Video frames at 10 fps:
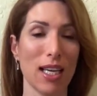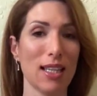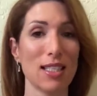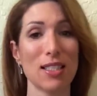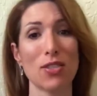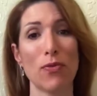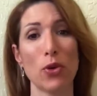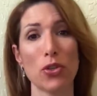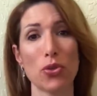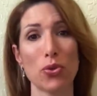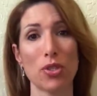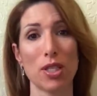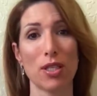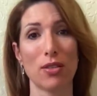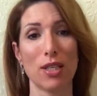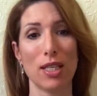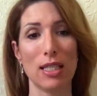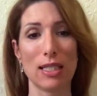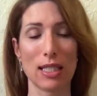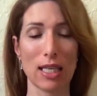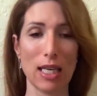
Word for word: and this is the Virtue Series.